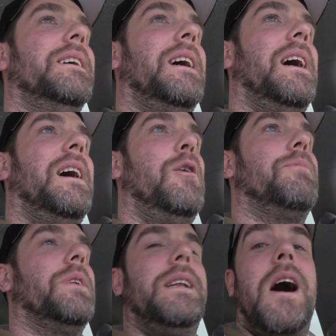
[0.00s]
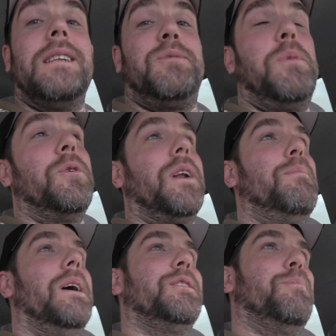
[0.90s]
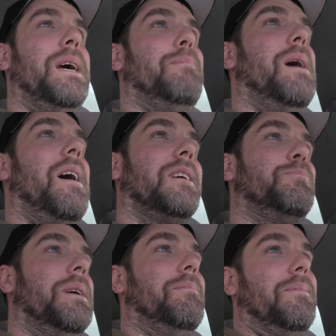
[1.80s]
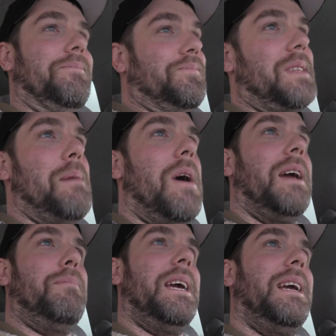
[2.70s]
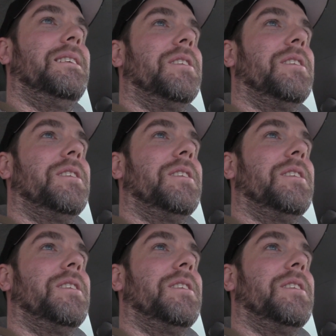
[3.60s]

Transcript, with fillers: uh, hopefully not spooking a bunch of big bucks, but they might be.